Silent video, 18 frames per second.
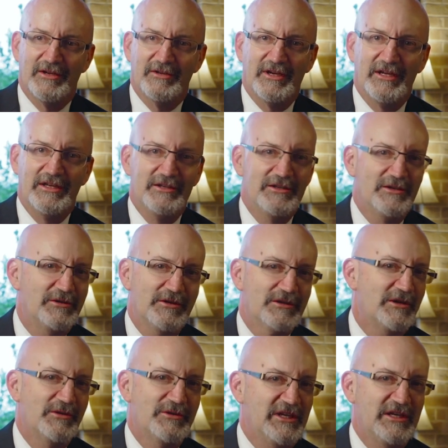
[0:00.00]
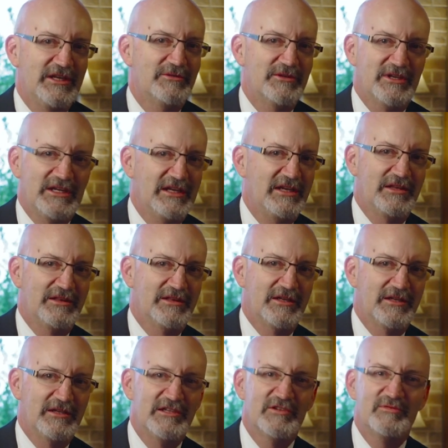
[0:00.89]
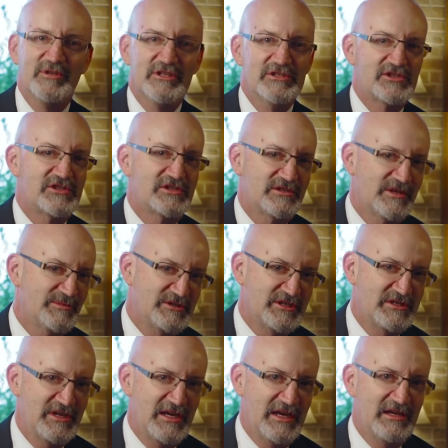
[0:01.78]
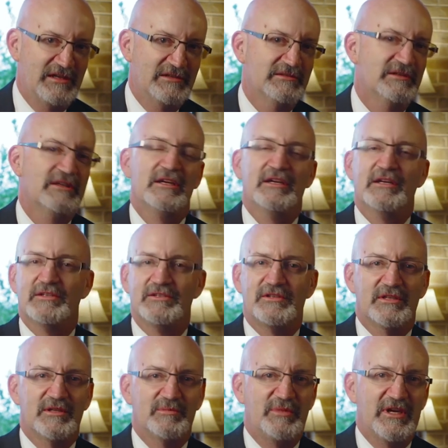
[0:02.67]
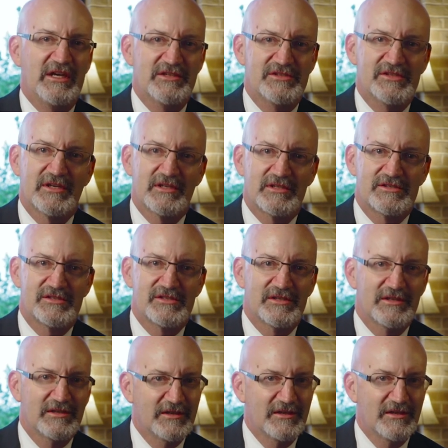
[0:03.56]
Right? You don't owe anyone anything. You've been stripped down to the basics.